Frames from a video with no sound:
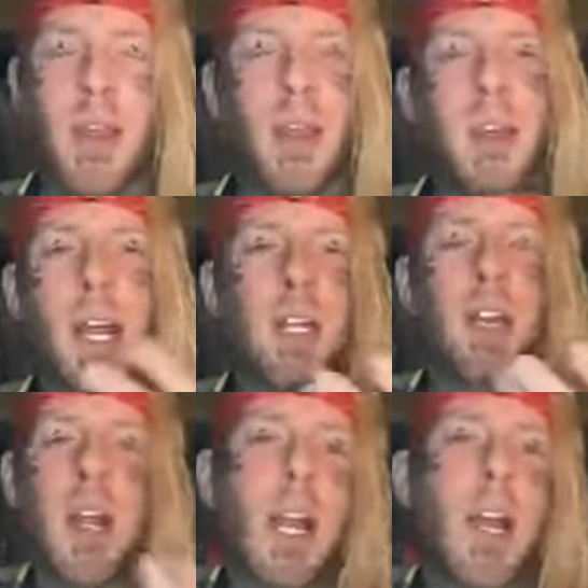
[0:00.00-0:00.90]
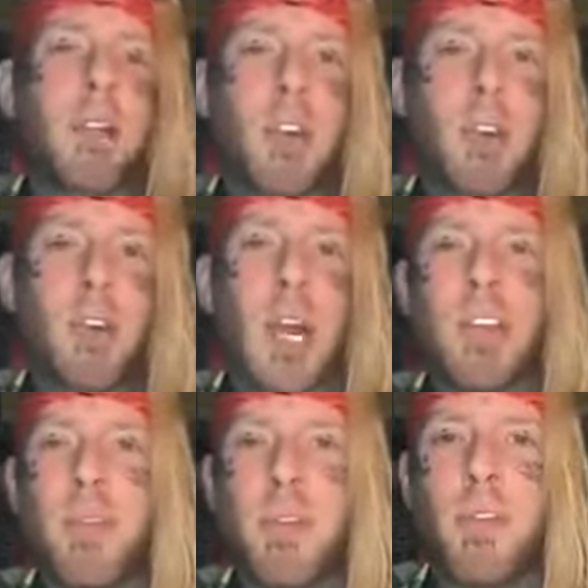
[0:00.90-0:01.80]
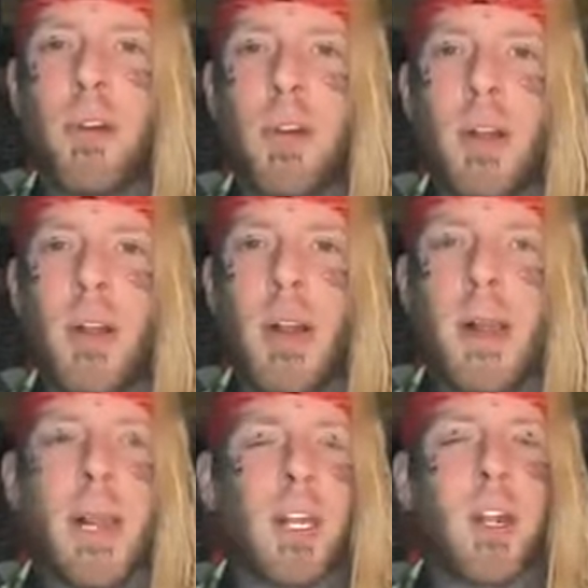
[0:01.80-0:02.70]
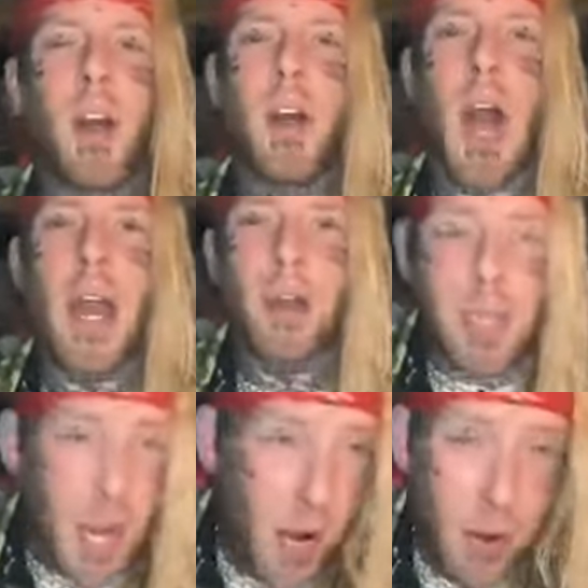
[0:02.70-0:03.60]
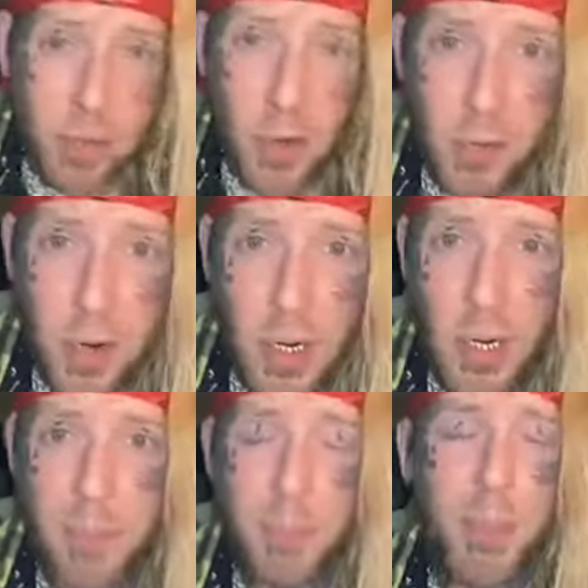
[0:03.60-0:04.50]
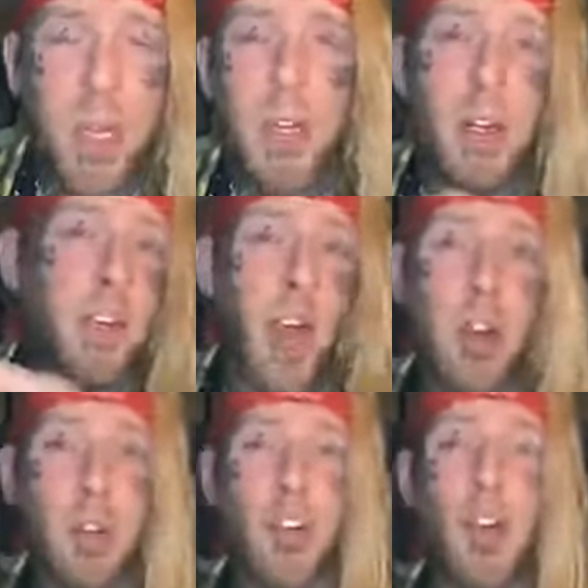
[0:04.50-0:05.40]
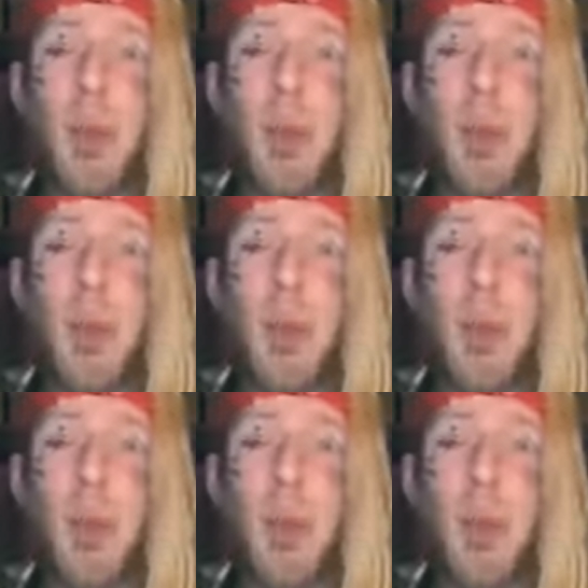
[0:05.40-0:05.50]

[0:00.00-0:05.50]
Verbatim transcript: Like like I've told you guys before, you know, I don't care if you're fucking Donald Trump